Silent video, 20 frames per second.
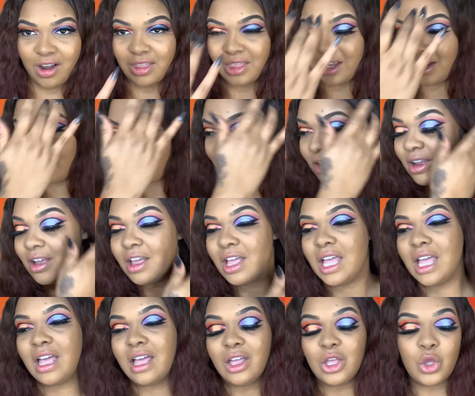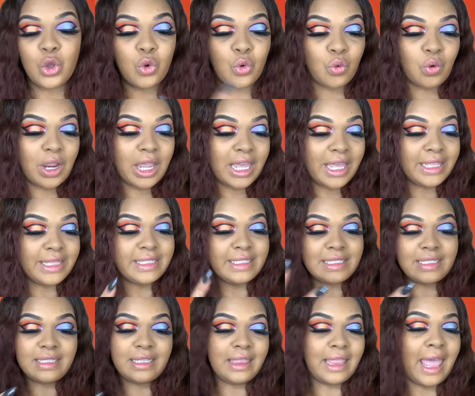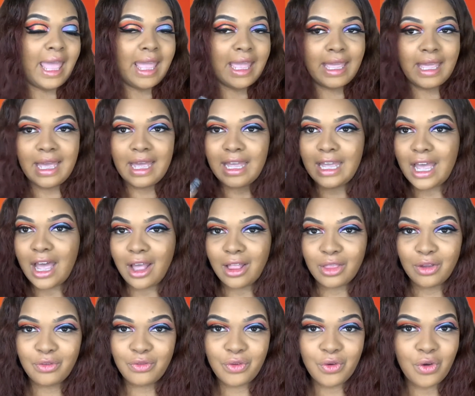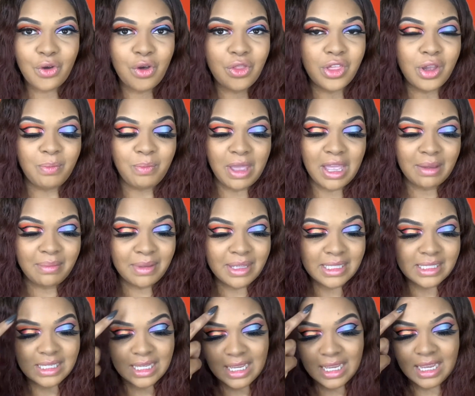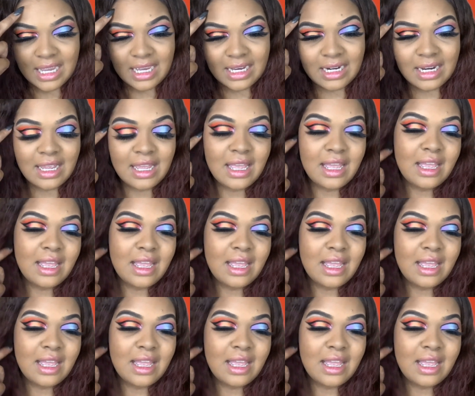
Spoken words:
They're great, like colorful, they're pigmented.